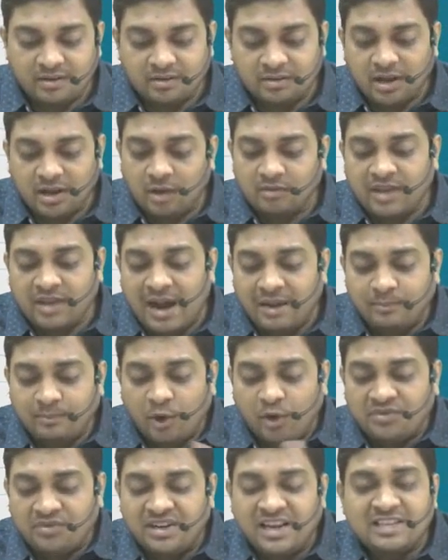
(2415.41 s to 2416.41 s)
Now that
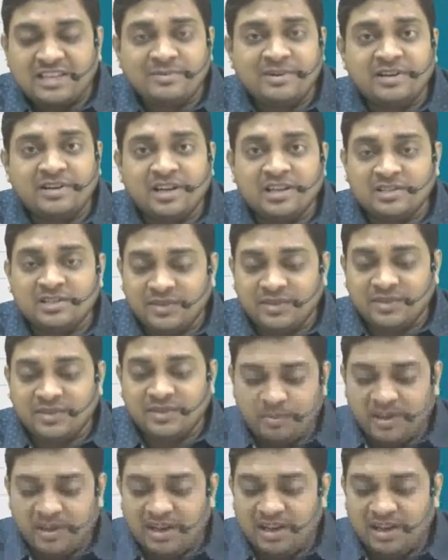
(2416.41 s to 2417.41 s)
profit has been transferred to
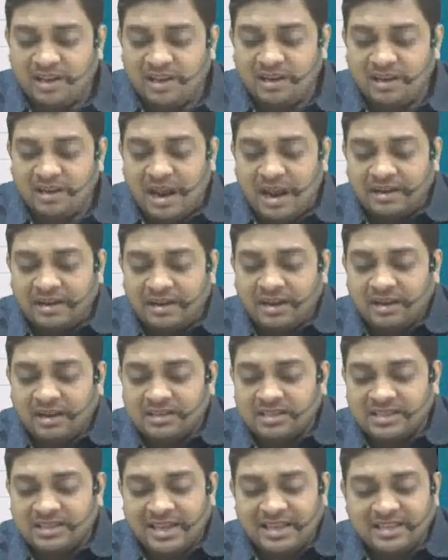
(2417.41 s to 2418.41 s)
PL, and
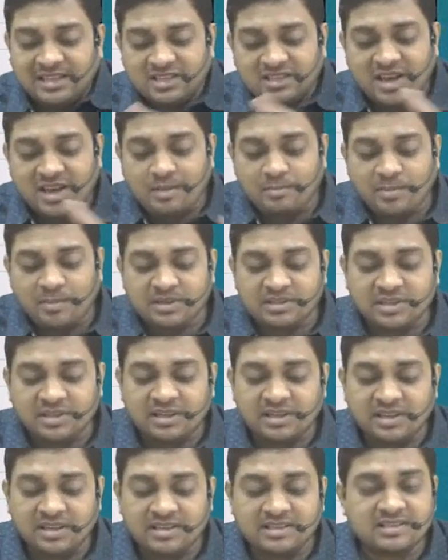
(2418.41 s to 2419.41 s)
sales
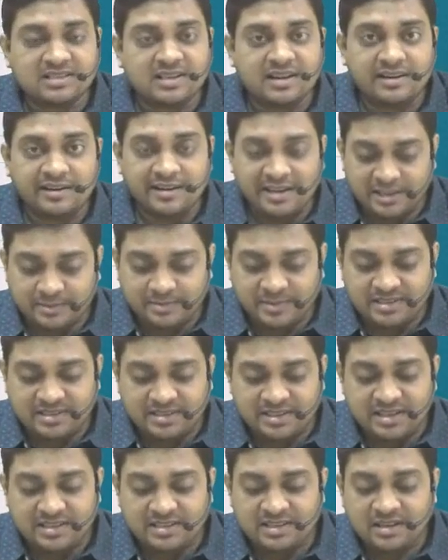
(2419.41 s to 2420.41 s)
10% is sundry
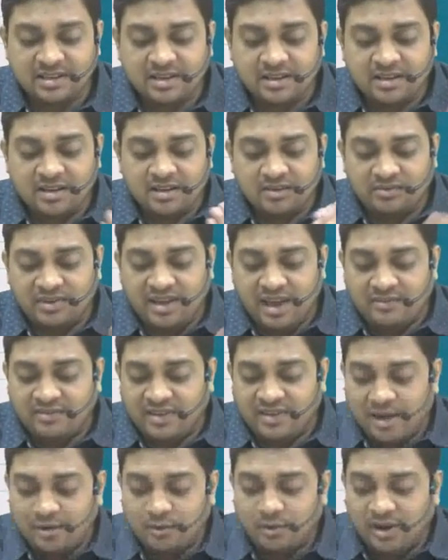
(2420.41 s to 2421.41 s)
expenses. We have
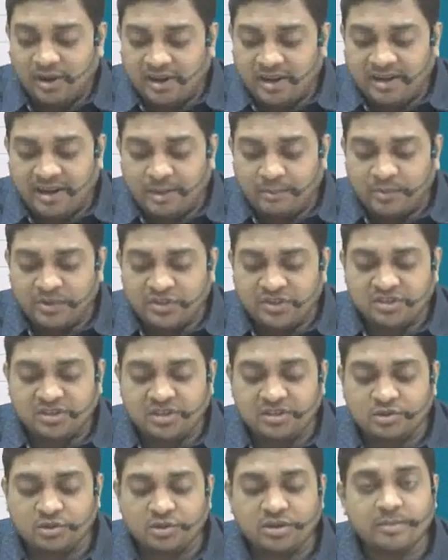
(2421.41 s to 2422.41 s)
calculated
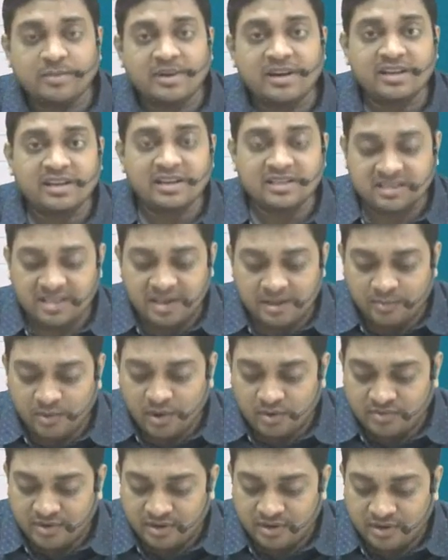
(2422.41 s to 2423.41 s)
depreciation, so remaining is net
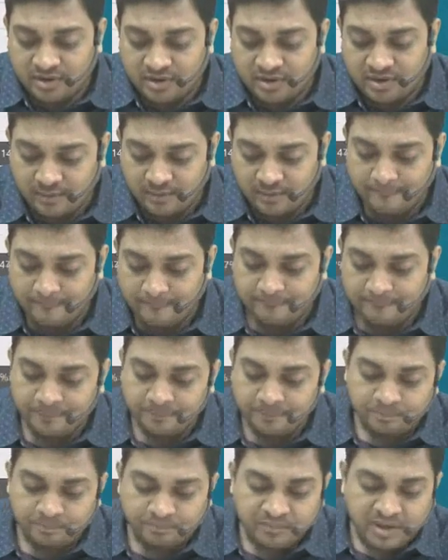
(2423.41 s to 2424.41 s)
profit, right?
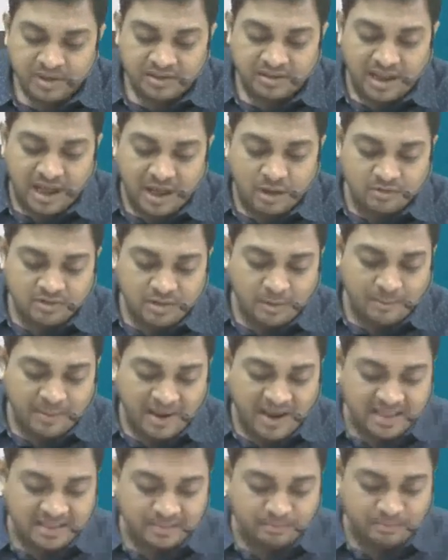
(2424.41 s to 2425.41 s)
Now the
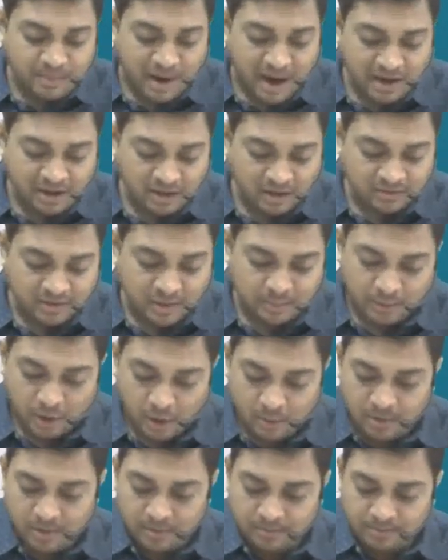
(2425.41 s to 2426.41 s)
main part of the
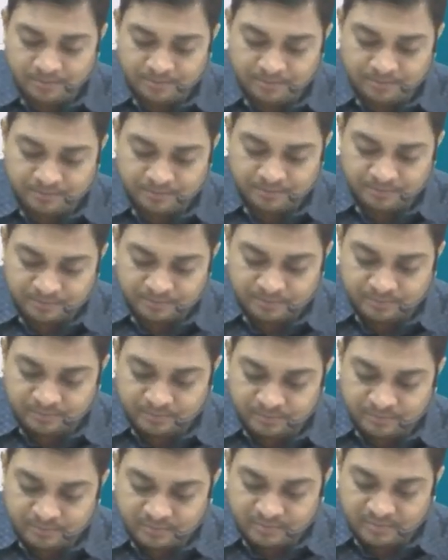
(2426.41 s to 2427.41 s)
problem,
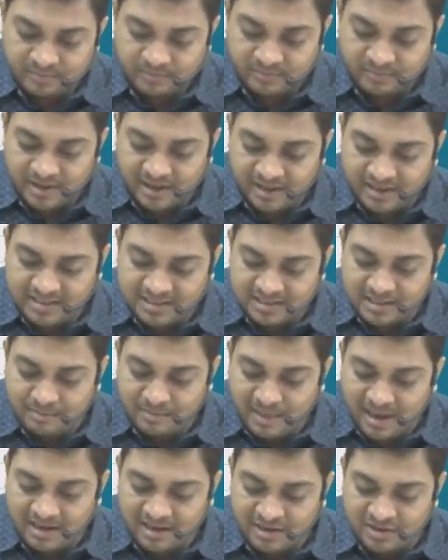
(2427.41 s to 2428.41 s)
that is the
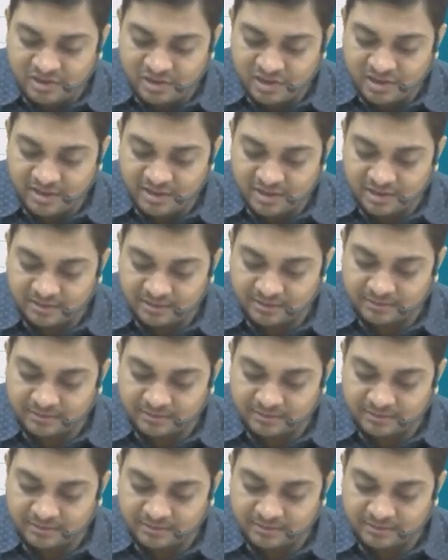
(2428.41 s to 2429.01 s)
balance sheet.